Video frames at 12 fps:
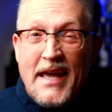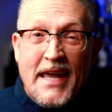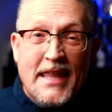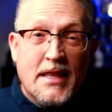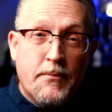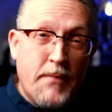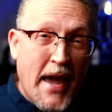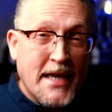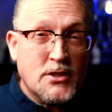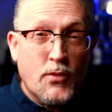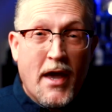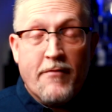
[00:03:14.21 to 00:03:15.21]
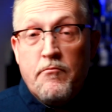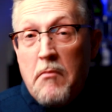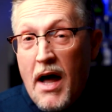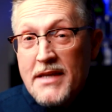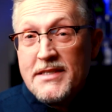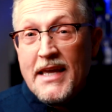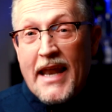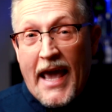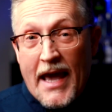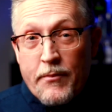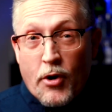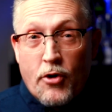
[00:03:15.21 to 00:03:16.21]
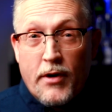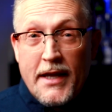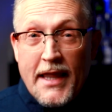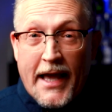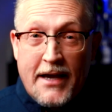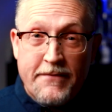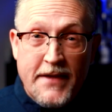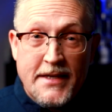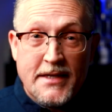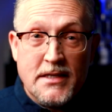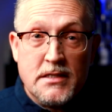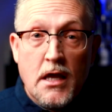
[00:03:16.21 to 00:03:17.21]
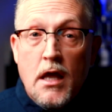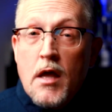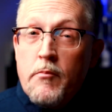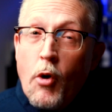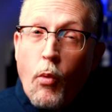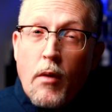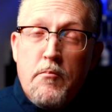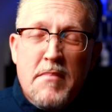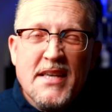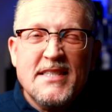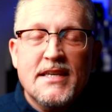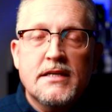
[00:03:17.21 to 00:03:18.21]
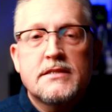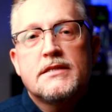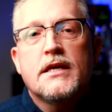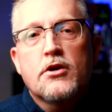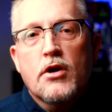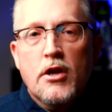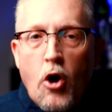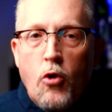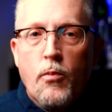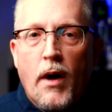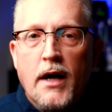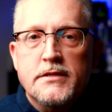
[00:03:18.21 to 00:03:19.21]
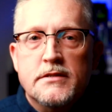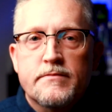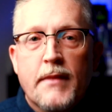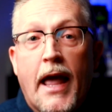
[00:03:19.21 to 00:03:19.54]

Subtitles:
In the base, we have musk and ambergris, like Aventus, but we're missing cedar and oakmoss.